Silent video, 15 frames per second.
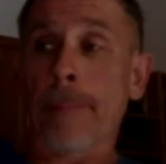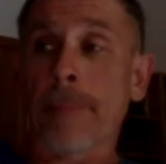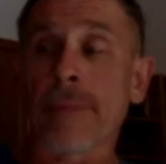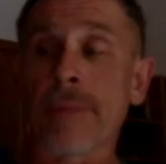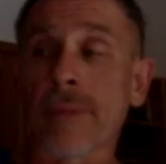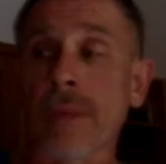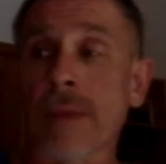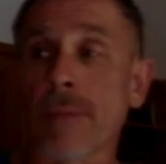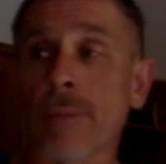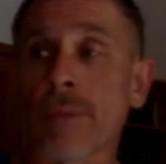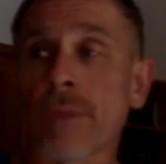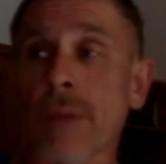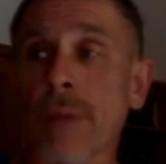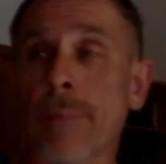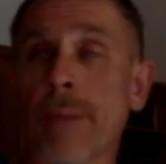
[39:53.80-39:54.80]
and yeah,
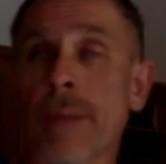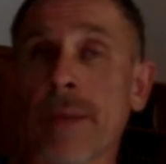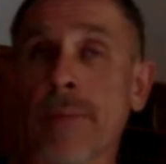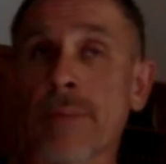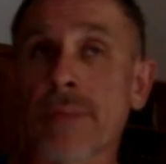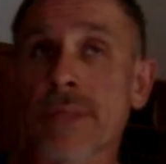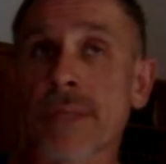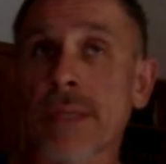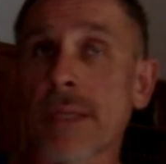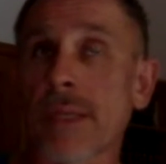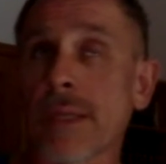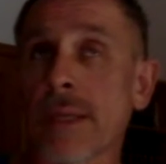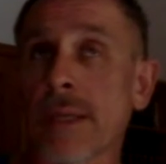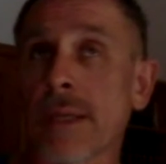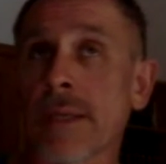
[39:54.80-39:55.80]
with epilepsy,